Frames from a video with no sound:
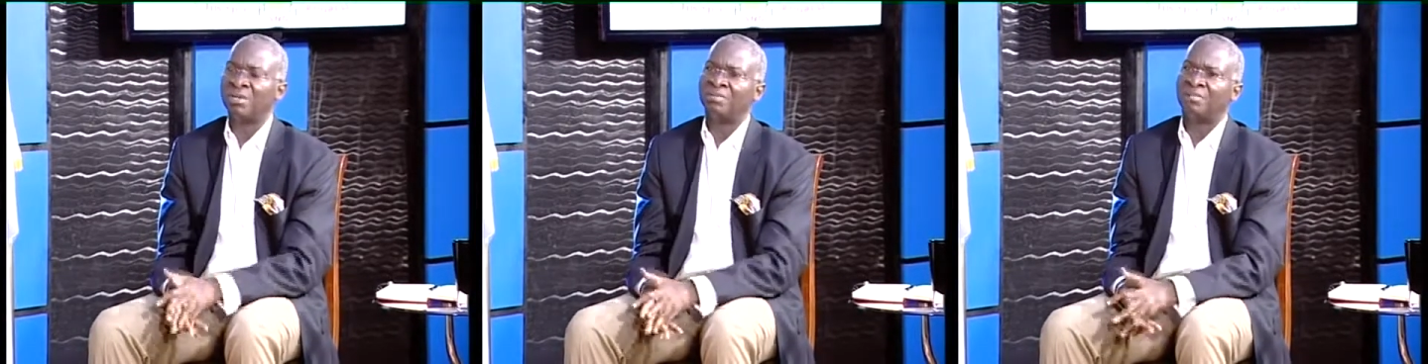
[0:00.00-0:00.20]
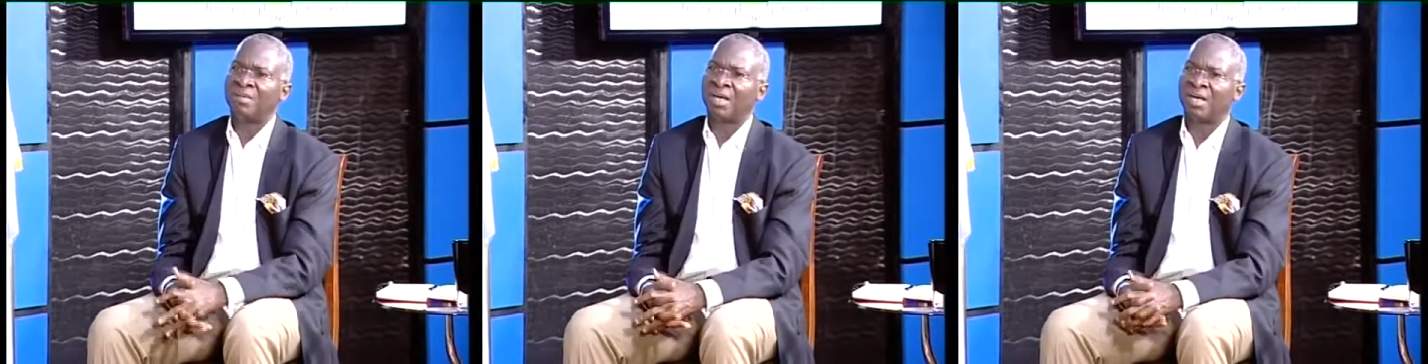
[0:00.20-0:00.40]

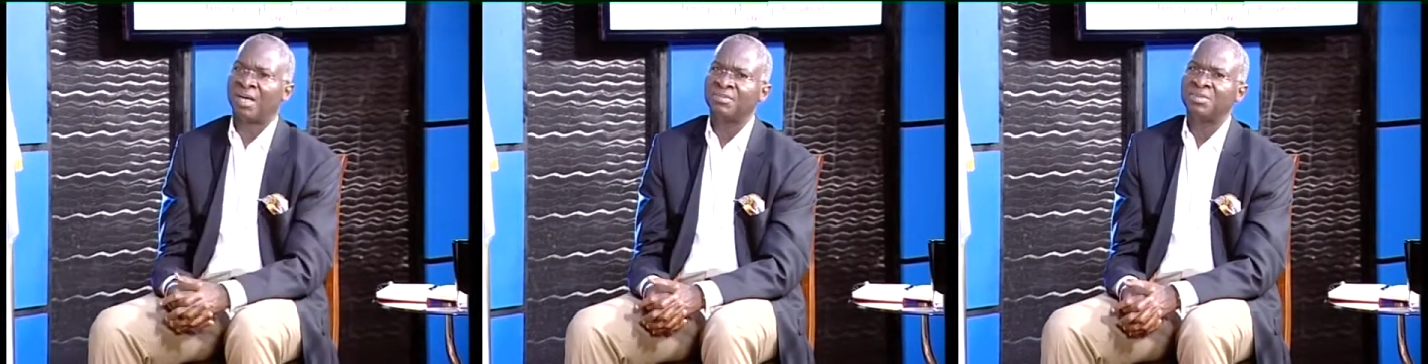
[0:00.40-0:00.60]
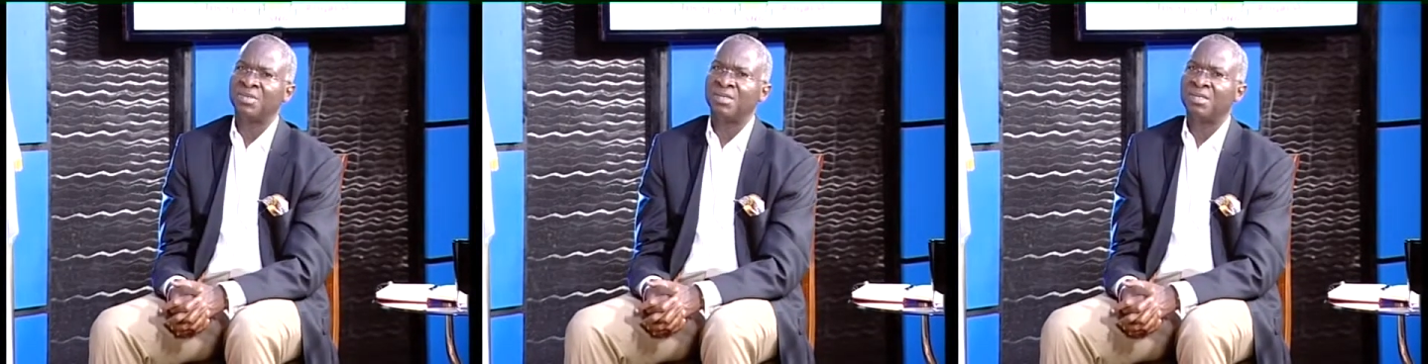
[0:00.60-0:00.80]

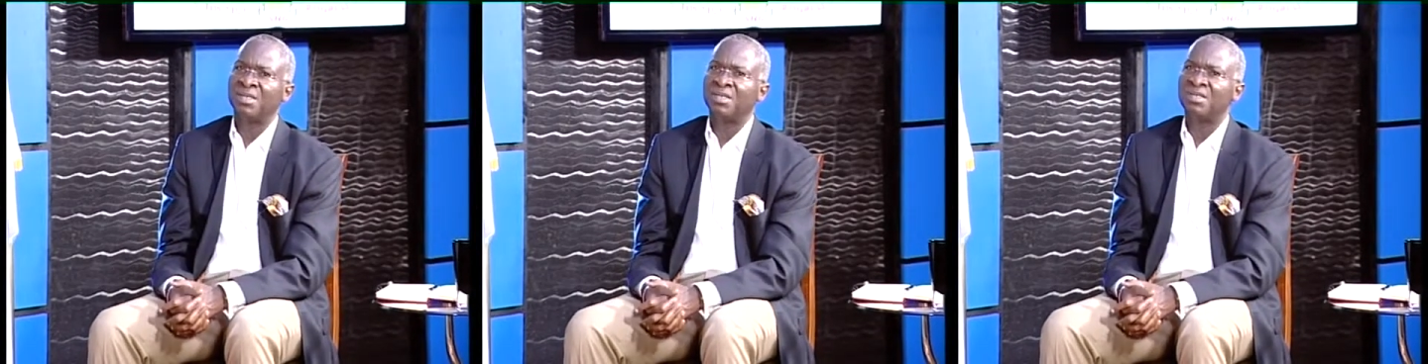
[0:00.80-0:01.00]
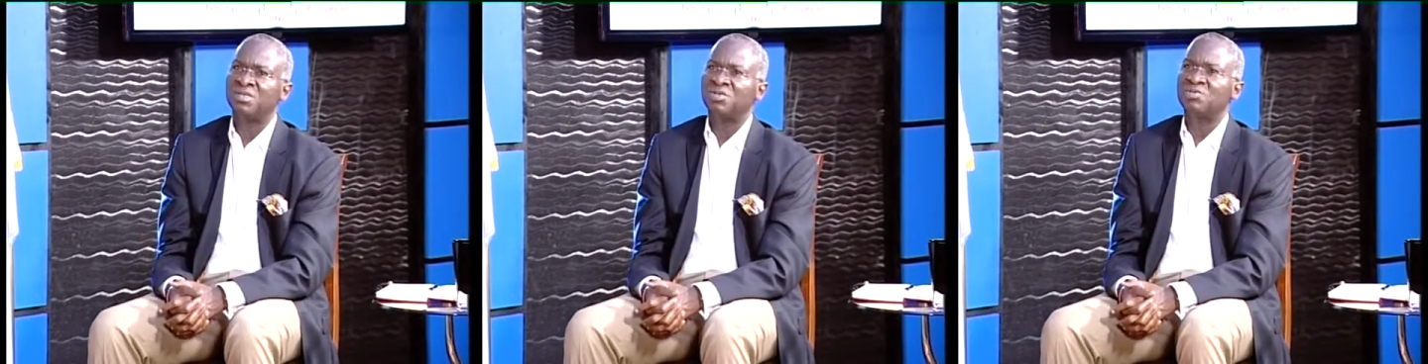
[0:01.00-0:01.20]
perhaps
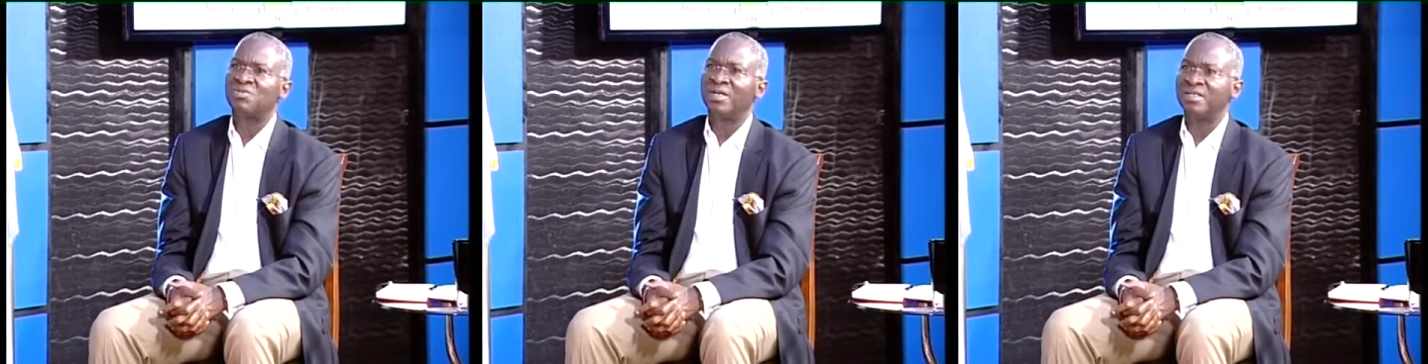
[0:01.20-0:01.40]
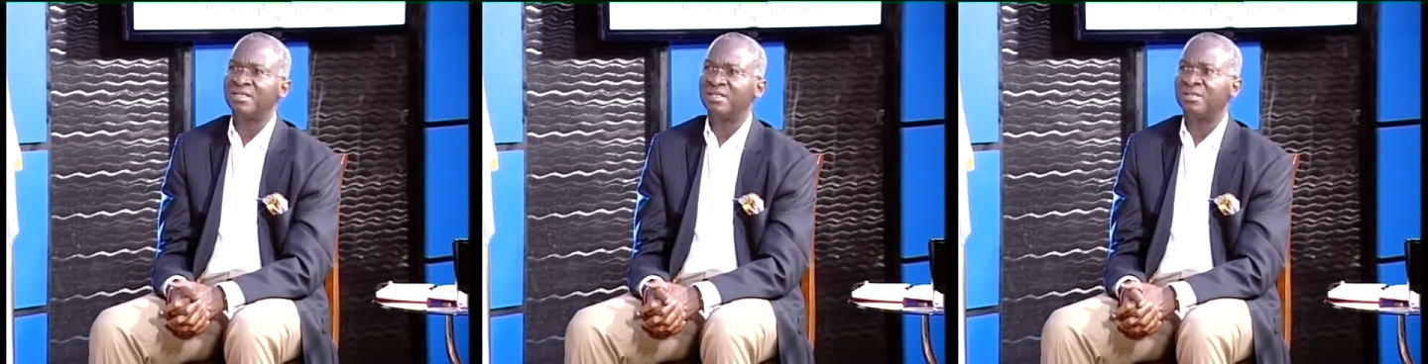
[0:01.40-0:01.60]

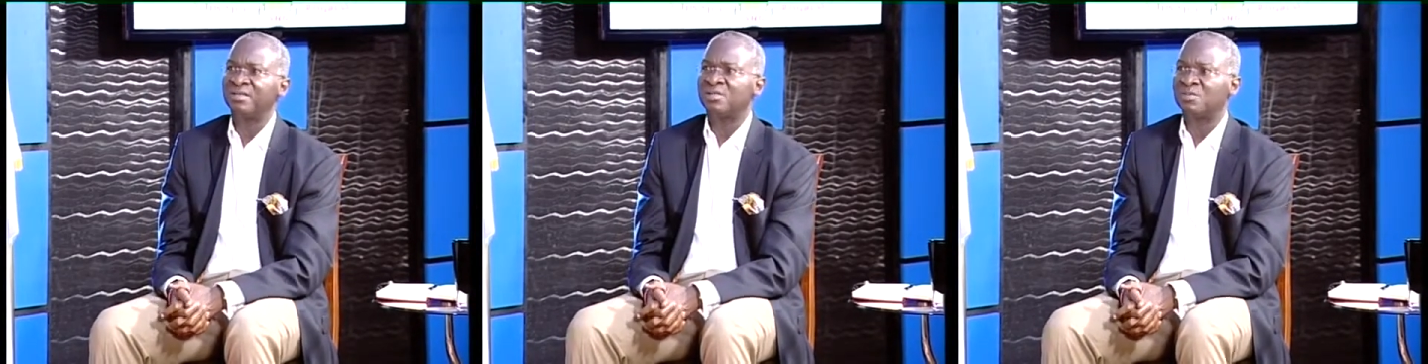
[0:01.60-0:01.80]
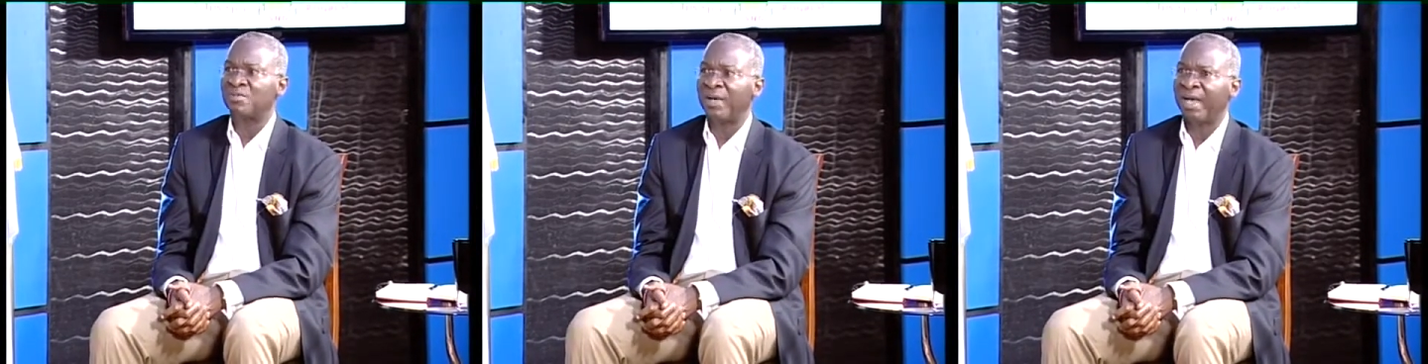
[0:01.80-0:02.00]
strengthen the
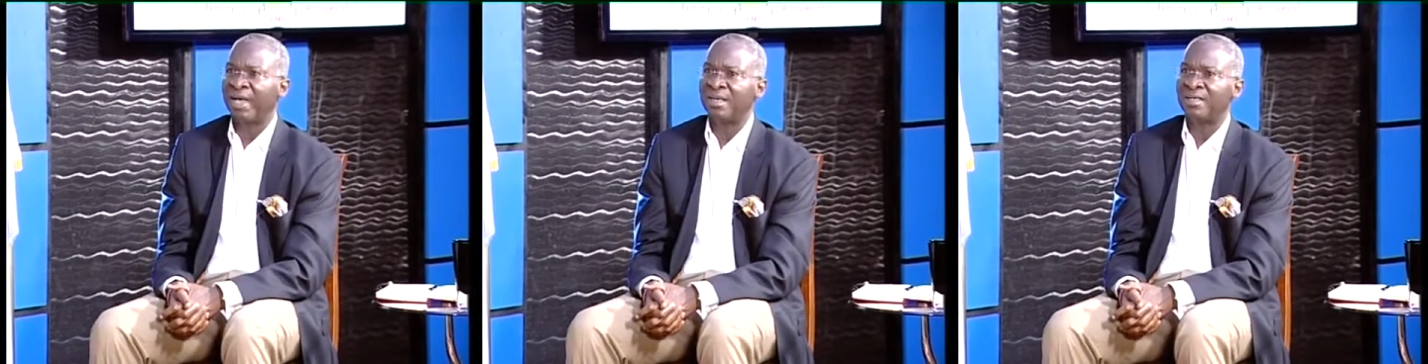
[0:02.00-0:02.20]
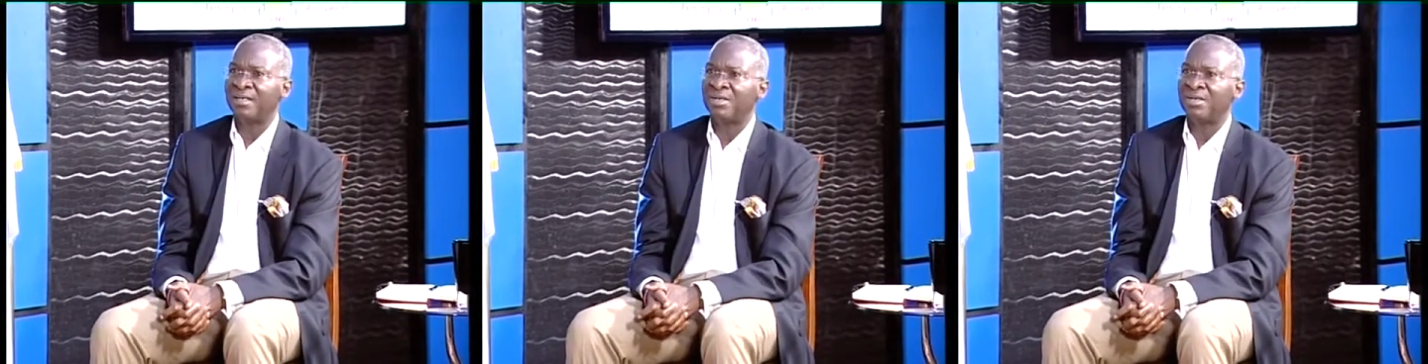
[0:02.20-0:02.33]
spine